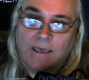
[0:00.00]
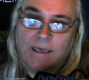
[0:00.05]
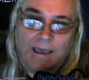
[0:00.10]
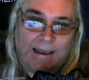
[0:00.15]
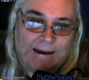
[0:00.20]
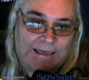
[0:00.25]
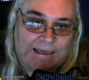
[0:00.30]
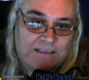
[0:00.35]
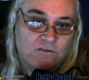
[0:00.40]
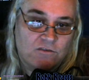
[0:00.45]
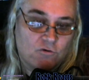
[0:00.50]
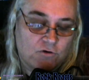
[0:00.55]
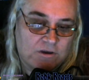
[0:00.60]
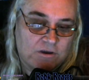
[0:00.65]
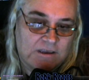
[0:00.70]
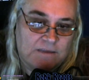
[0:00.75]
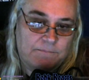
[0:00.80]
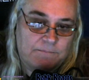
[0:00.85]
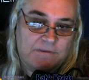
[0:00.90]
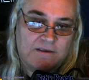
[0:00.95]
I like
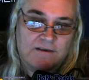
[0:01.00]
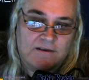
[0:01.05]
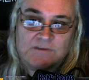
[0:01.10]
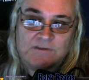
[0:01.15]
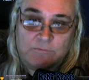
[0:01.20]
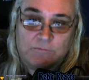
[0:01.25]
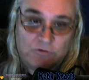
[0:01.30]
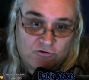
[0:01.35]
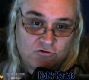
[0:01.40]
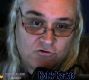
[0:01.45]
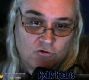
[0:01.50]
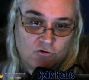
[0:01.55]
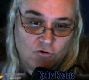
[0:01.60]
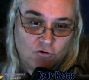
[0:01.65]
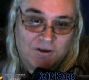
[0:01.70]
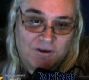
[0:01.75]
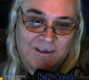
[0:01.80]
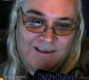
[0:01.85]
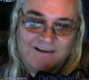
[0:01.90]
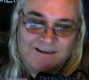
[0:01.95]
doing it because I'm used to
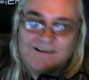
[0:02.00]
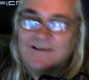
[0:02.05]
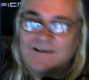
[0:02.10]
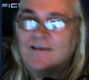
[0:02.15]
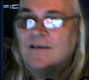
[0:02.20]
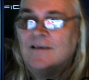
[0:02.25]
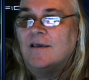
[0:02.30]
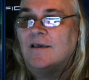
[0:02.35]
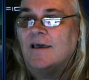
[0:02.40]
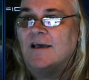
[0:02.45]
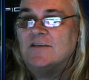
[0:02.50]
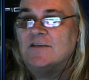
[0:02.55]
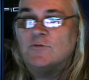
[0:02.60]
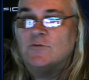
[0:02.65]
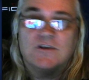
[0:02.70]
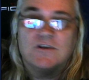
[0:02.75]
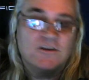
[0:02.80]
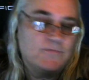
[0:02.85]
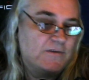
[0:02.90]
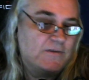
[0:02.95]
doing it as
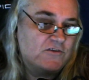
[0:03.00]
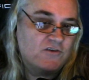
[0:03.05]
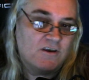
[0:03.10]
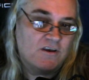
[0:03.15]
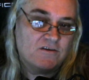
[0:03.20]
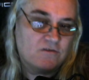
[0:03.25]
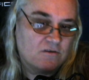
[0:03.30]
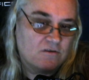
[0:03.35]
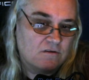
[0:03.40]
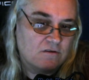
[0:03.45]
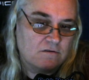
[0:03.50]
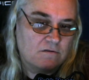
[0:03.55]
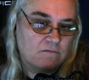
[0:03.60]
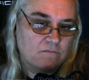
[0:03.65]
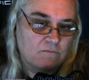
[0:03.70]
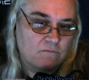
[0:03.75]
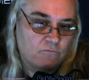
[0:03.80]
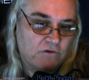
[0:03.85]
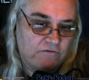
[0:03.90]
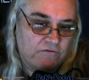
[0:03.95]
well. It gives me a chance to
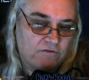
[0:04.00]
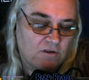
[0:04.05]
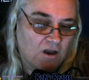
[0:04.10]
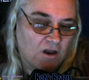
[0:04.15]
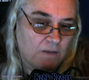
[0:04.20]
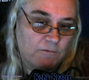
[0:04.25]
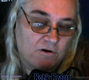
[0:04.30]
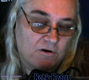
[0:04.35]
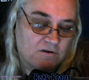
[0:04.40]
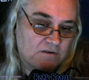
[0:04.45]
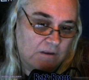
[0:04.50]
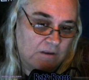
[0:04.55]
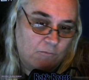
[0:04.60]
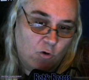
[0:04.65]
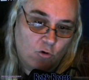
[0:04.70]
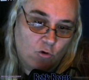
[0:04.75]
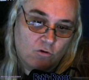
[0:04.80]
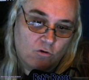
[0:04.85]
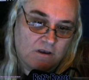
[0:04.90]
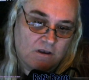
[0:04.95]
briefly talk about, because
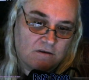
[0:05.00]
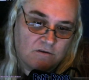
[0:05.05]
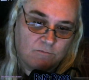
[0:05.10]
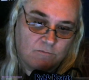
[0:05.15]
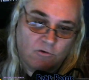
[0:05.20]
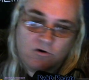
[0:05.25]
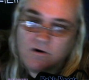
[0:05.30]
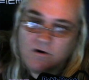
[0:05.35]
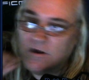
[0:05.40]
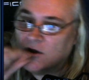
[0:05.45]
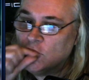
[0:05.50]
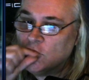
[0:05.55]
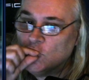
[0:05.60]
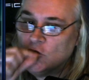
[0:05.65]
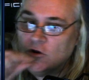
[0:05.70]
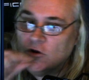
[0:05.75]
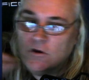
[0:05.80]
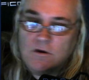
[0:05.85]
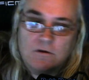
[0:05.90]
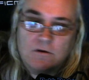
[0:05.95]
I'm old. I smoke a lot
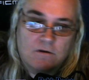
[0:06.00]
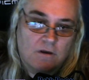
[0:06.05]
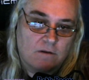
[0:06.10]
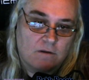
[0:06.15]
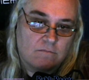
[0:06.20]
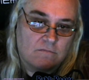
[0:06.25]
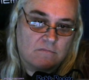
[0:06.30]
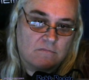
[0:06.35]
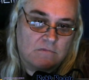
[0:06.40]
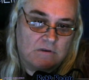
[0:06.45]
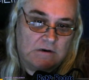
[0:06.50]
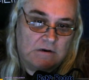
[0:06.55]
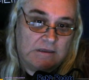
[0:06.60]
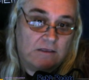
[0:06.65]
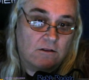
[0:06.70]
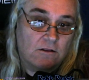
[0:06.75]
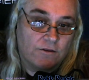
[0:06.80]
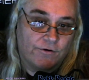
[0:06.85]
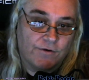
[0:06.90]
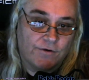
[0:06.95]
of
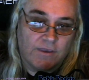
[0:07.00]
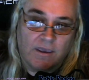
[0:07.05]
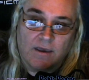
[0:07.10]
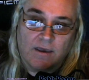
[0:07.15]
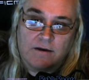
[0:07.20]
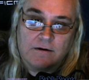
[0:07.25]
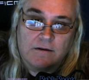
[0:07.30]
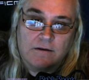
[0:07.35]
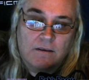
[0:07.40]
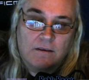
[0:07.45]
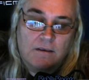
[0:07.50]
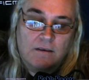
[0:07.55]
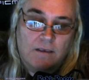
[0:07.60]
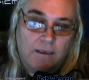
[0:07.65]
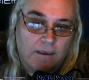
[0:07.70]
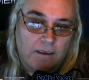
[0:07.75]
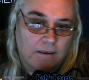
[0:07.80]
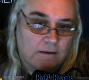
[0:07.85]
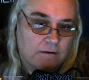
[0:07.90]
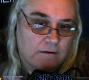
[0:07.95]
illegal here in Canada,
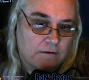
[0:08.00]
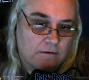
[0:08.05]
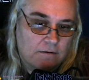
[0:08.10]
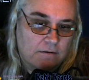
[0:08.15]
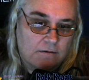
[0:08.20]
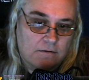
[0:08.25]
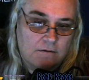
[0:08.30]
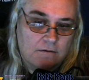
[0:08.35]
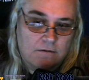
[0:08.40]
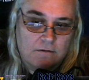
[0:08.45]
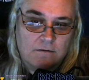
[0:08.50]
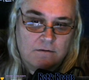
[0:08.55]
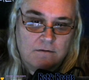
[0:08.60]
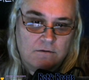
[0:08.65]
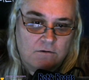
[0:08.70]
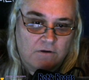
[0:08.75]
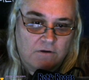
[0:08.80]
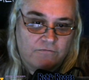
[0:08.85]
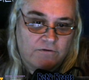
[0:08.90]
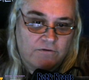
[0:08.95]
and
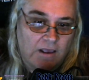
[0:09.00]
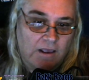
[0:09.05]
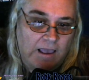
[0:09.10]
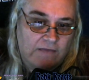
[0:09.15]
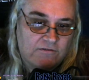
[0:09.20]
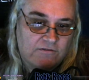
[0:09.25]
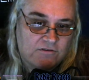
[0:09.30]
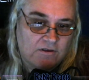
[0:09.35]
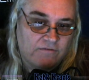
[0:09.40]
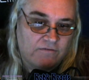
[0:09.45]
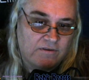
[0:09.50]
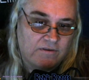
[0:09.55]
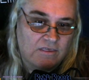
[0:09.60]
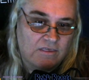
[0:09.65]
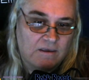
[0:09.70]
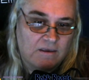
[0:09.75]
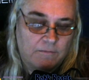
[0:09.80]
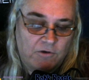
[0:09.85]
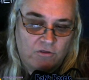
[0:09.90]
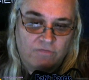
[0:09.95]
you know, I forget half the stuff I
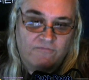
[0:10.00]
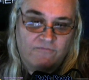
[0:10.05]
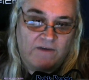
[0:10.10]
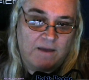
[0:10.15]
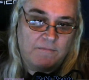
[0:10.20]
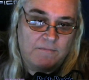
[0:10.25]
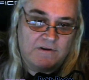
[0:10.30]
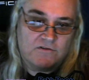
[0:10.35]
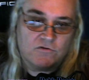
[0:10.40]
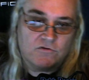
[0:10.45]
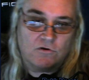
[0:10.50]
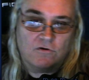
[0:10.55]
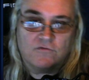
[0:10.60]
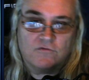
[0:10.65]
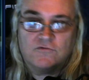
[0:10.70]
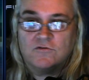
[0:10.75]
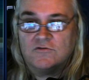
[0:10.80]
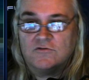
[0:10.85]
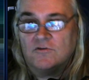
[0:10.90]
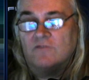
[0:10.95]
think about 5 minutes ago.
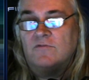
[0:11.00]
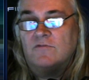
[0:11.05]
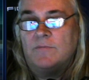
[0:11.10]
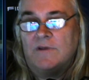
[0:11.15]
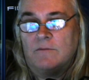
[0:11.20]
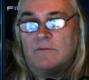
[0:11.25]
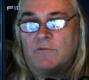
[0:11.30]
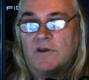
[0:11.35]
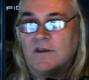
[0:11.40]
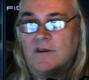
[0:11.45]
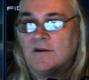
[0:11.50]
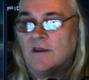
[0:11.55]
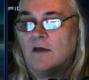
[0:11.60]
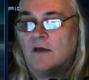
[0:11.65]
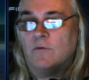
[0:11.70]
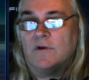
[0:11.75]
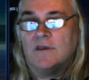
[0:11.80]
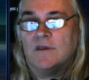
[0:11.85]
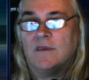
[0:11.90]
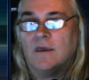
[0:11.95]
So it's good for me to break it
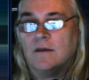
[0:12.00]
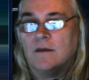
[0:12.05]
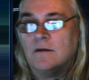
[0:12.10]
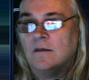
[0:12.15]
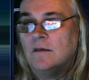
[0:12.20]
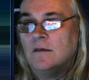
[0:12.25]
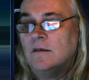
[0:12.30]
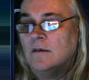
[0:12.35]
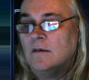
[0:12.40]
down when I can.